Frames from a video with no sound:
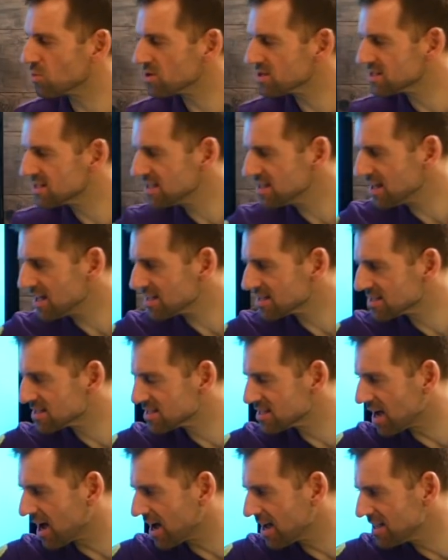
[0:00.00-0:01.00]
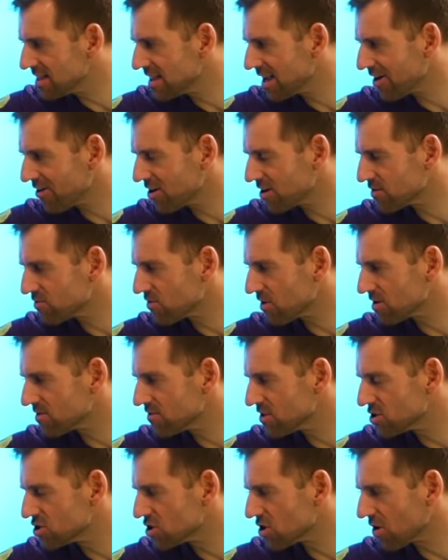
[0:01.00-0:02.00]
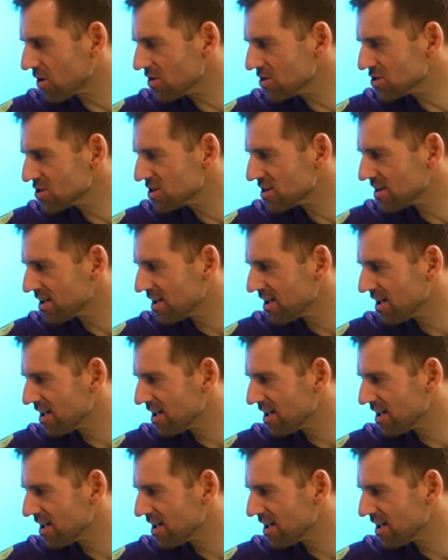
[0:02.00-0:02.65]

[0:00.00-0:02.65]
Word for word: Well, see that sign there in front of the church?